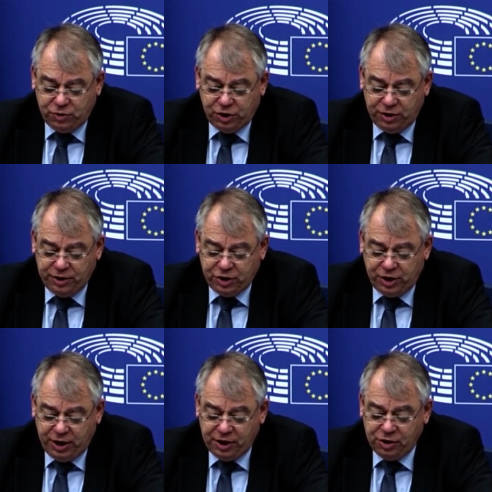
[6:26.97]
If
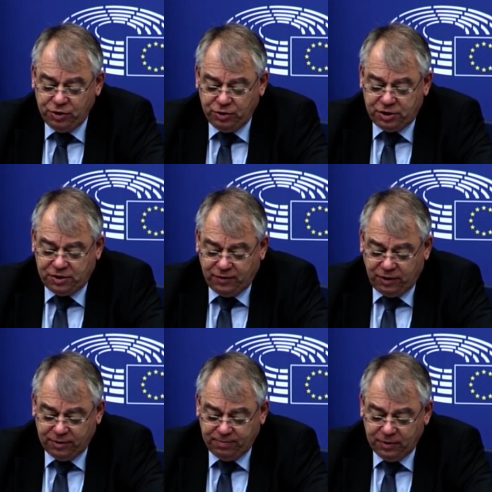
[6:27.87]
the Commission and the